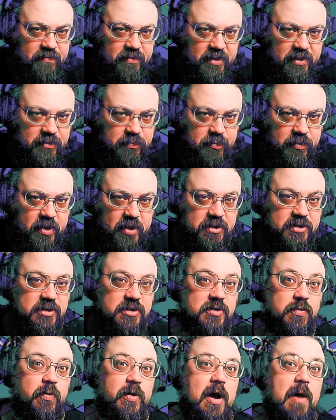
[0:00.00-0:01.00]
Phoenix
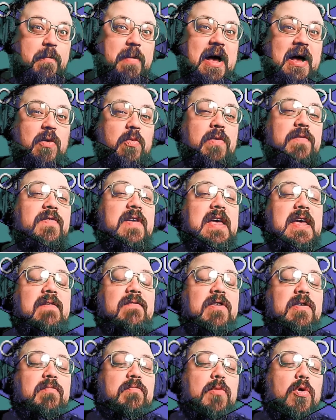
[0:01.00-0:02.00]
Productions, and we are back with
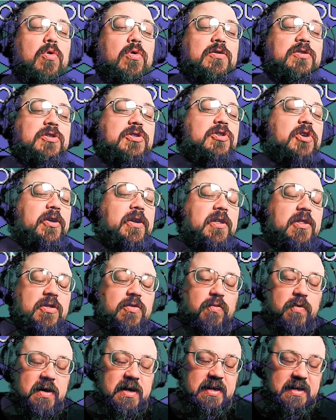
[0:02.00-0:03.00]
even more Sonic
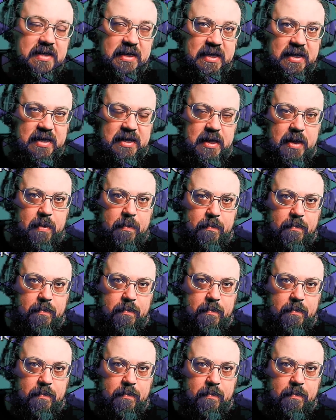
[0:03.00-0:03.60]
3D